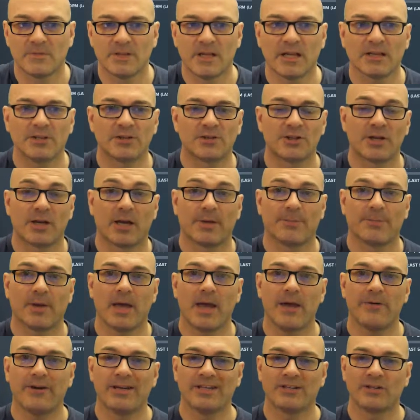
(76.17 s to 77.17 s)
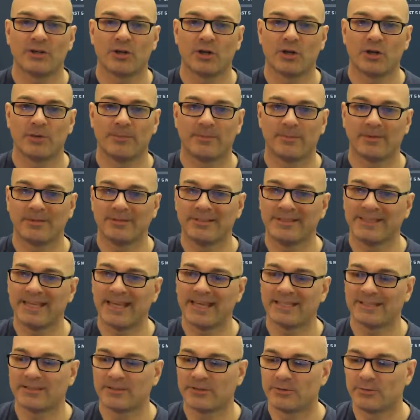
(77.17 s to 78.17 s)
Next chap, Erik Durm.
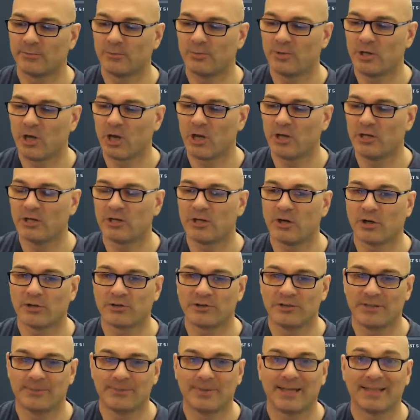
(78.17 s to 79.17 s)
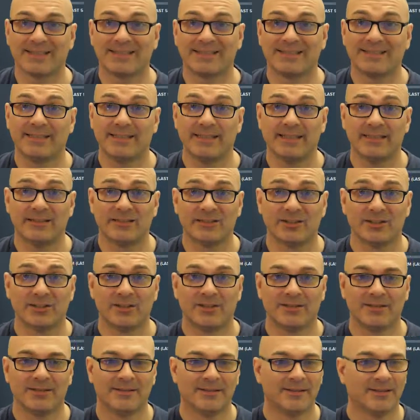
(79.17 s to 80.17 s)
Yes, we only got him last season,
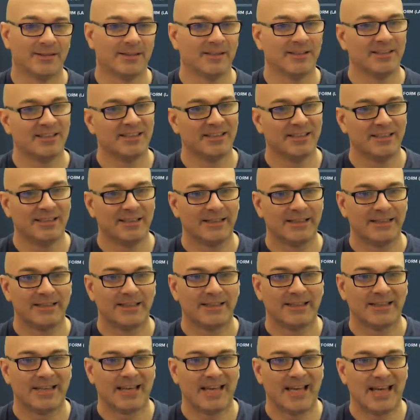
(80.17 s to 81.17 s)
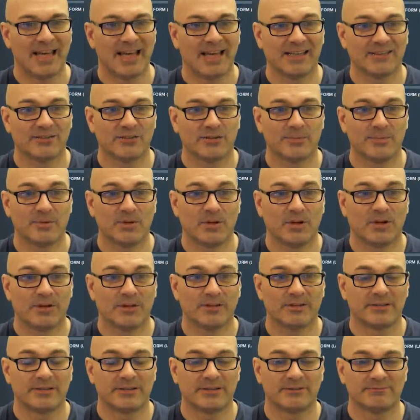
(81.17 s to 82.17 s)
and to be
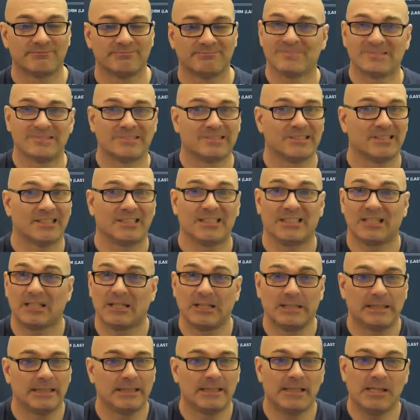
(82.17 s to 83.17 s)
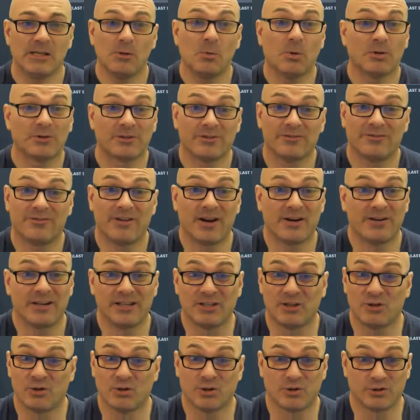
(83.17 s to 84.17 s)
honest, he wasn't very
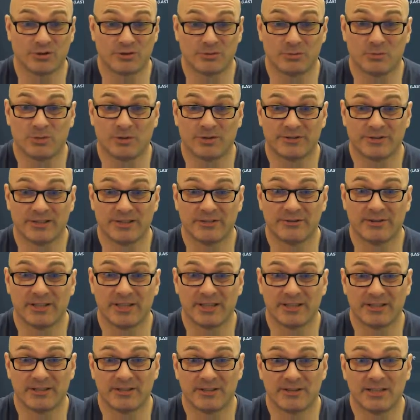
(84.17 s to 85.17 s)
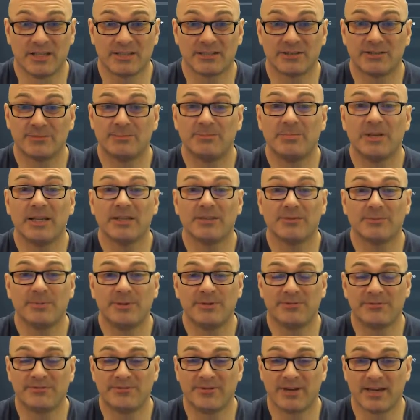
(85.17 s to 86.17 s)
good, was he? Really? Let's let's be
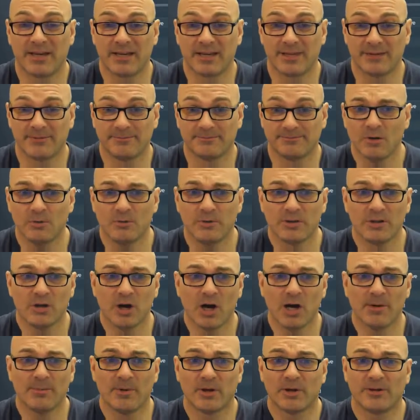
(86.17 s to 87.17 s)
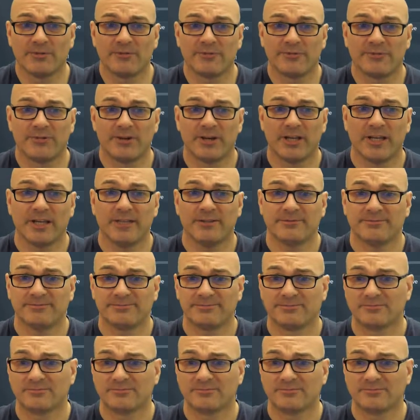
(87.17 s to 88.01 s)
fair. We got him on a free.